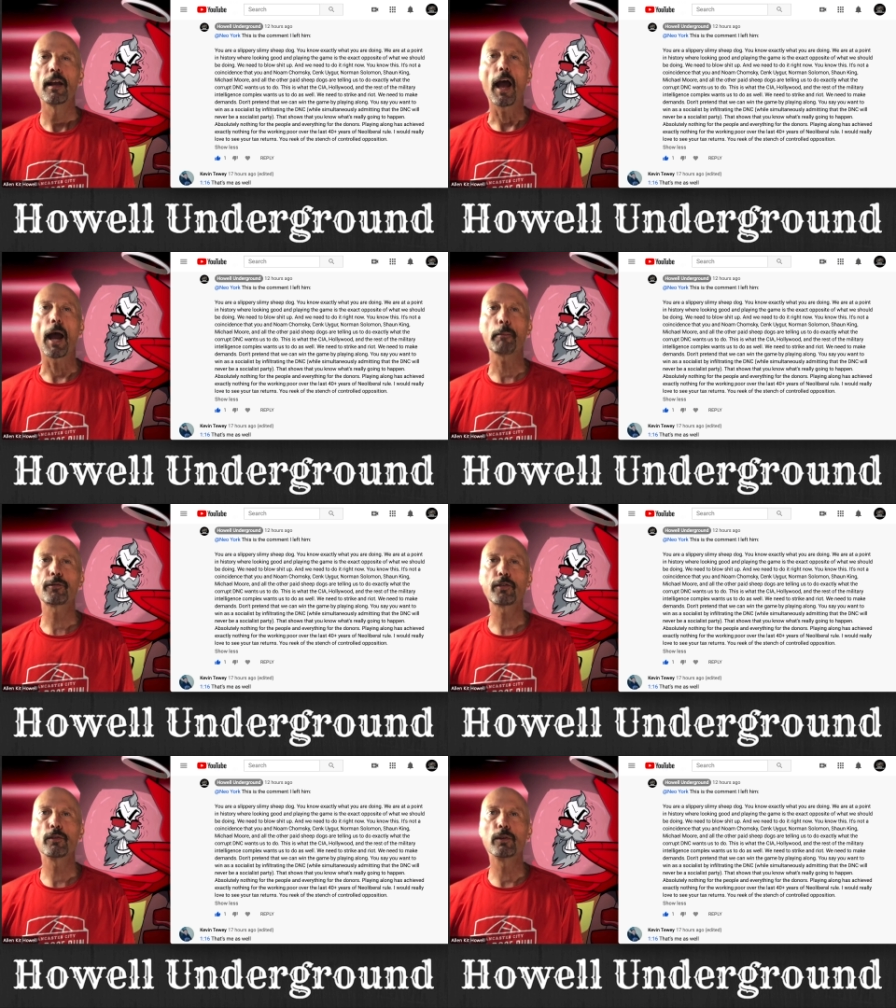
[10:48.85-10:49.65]

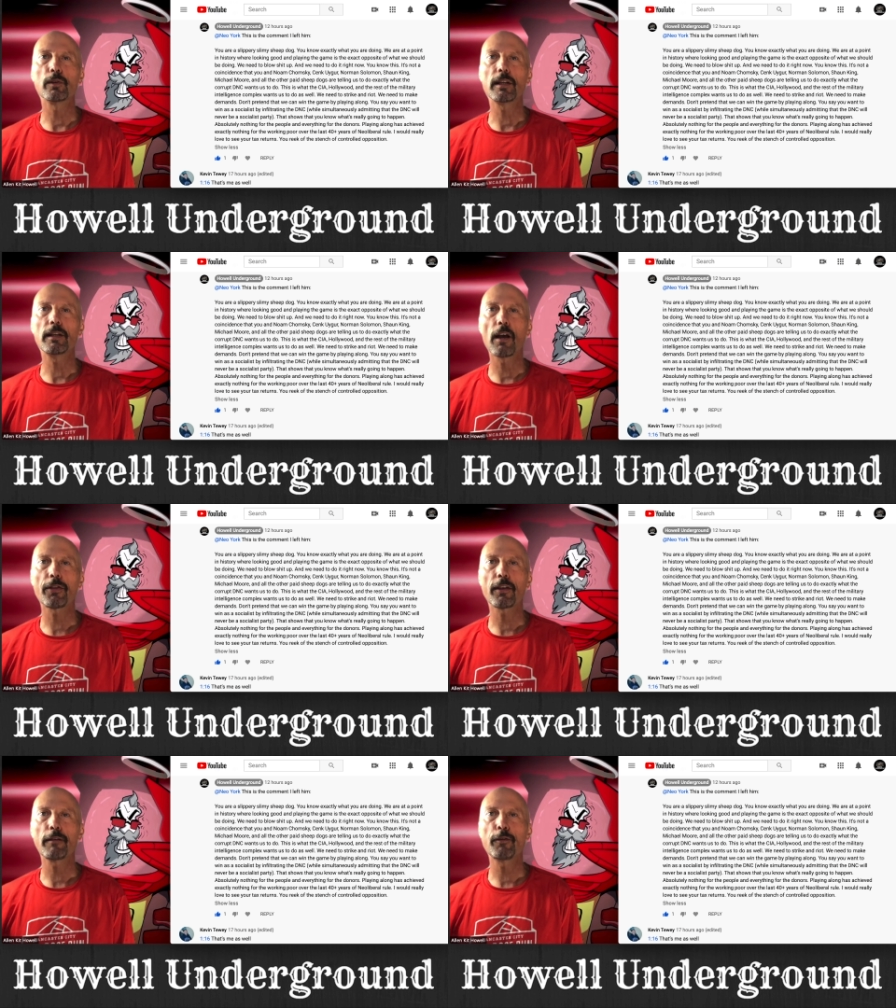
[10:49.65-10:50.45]
Absolutely
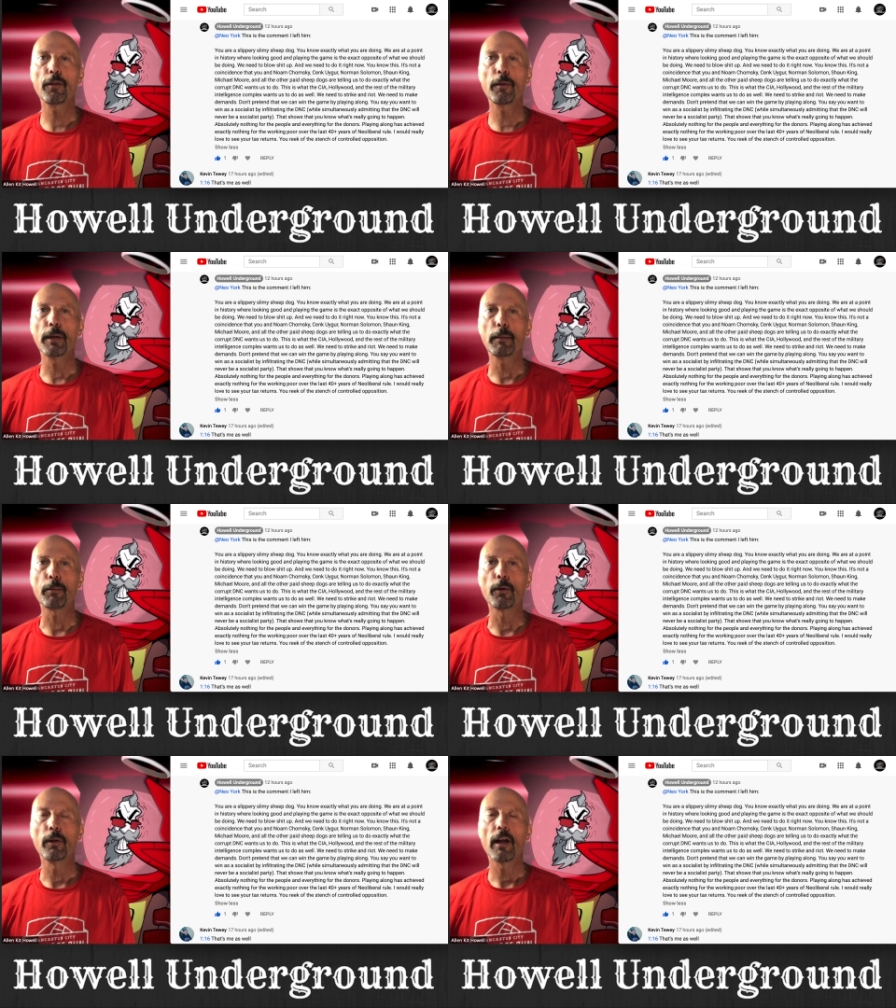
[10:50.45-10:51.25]
nothing for the
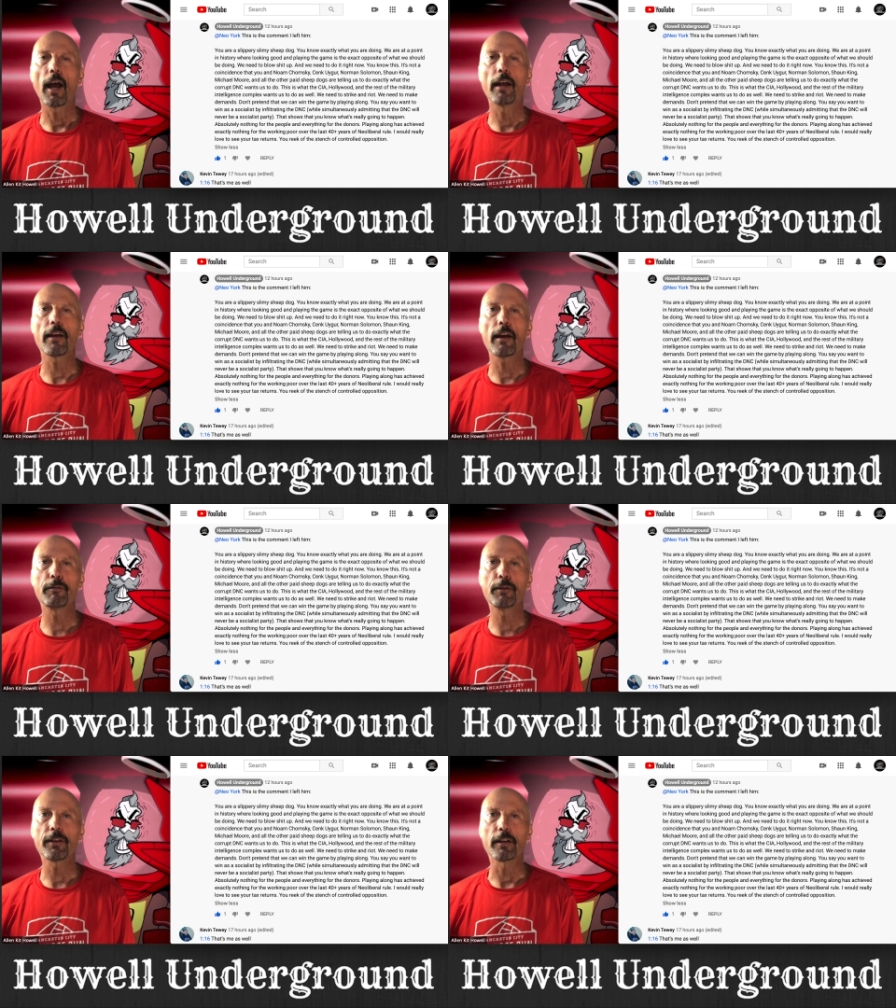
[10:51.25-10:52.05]
people and
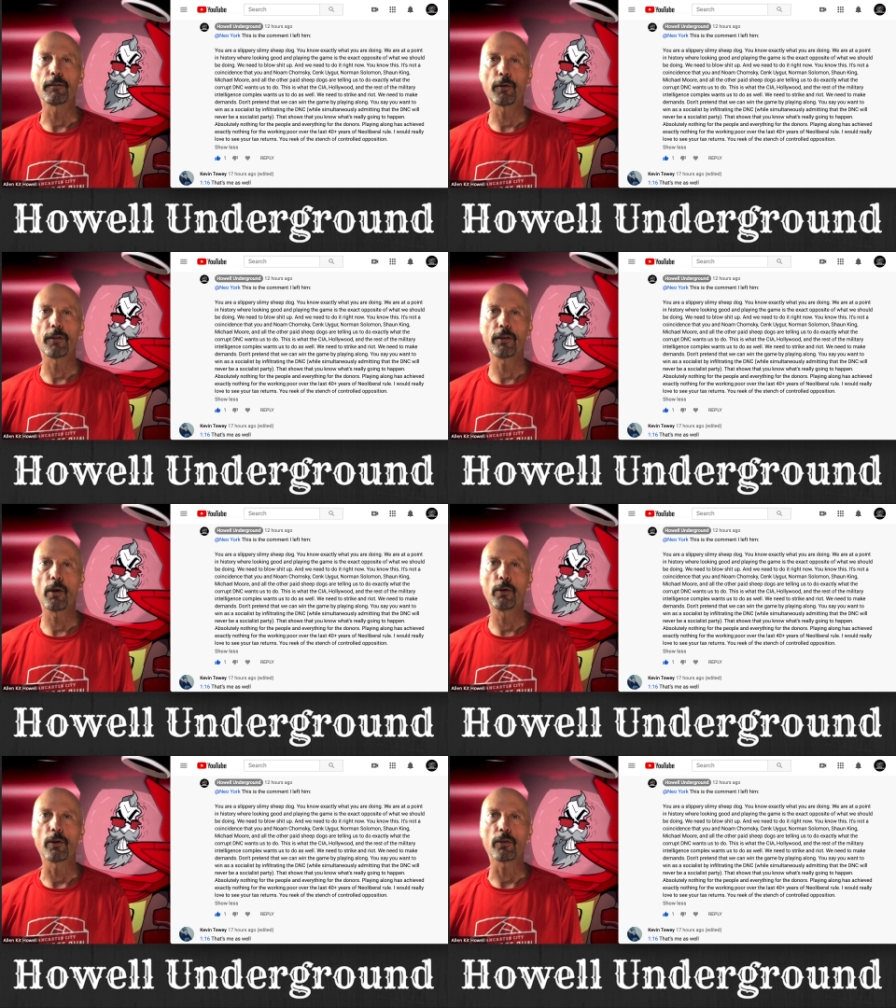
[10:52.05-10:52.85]
everything for the
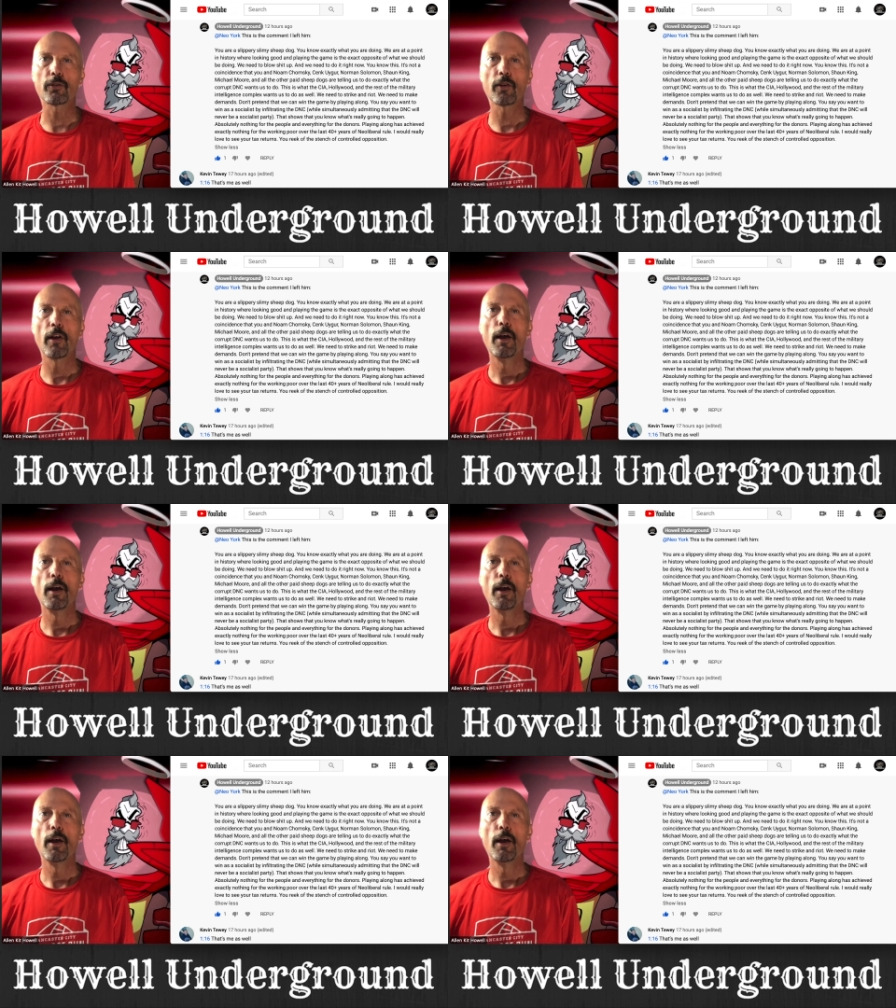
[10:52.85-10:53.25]
donors.